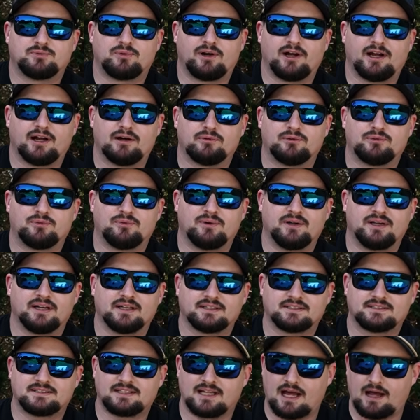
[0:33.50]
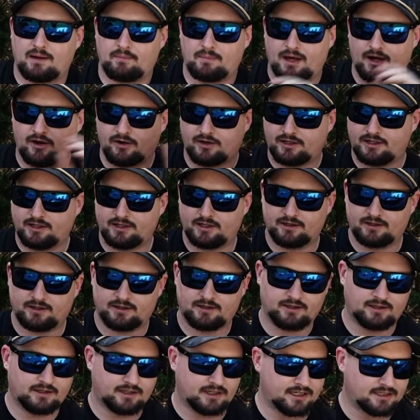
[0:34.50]
Ryan with Rick's. I'm out
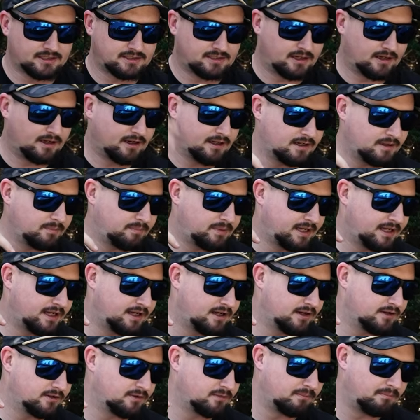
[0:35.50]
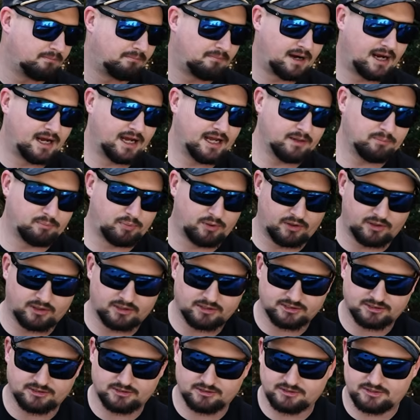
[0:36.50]
here gonna talk about my
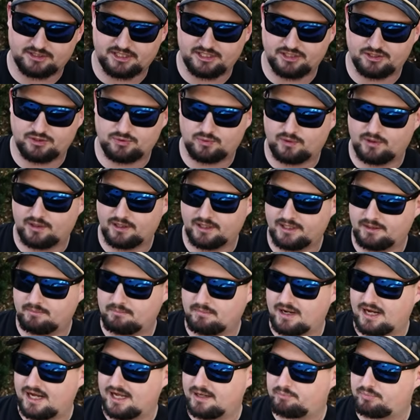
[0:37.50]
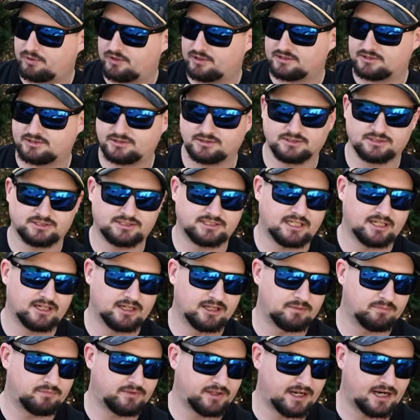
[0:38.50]
personal T20, my personal
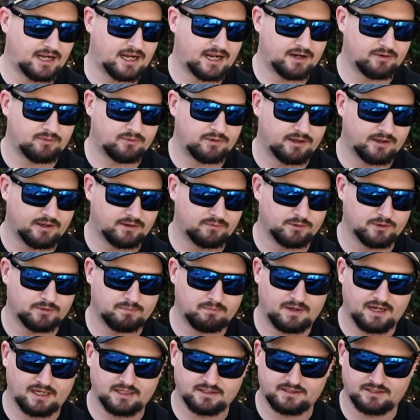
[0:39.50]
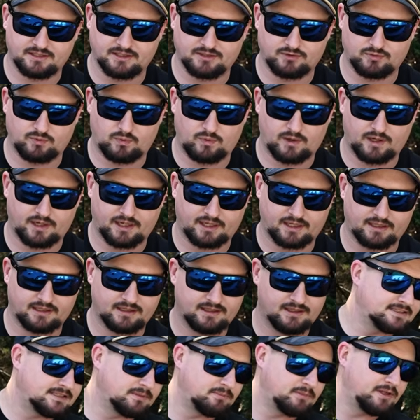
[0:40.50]
setup that I run with my T20.
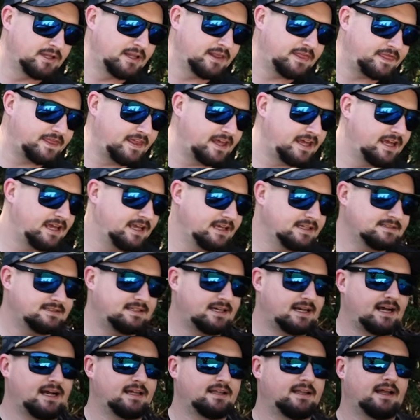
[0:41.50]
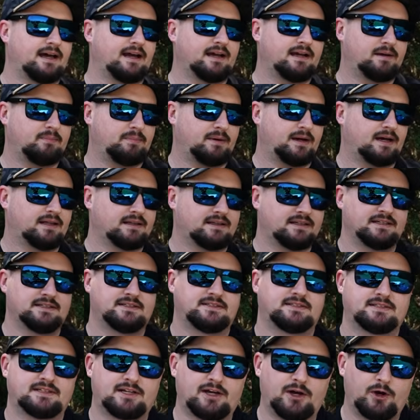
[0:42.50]
Some of the things that I like about this
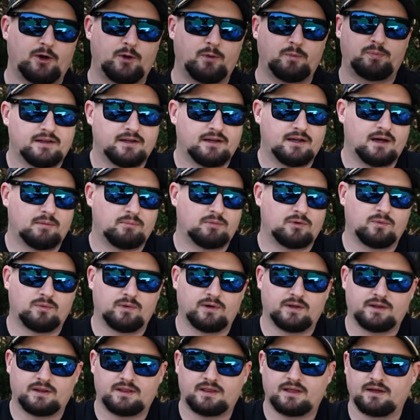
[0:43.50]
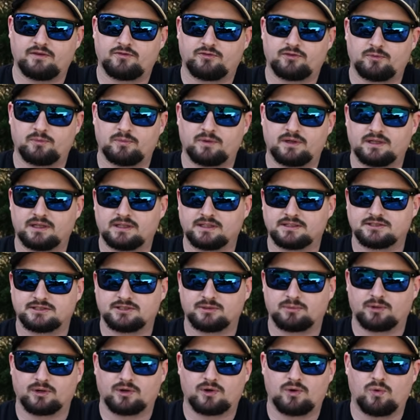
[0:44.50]
scope, the number one thing for me is
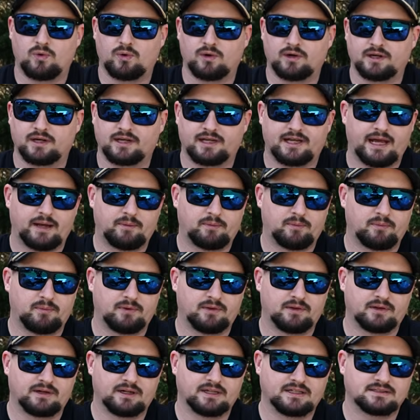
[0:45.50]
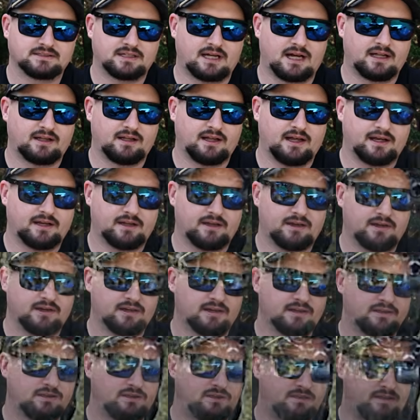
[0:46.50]
the recording capabilities. I like hunting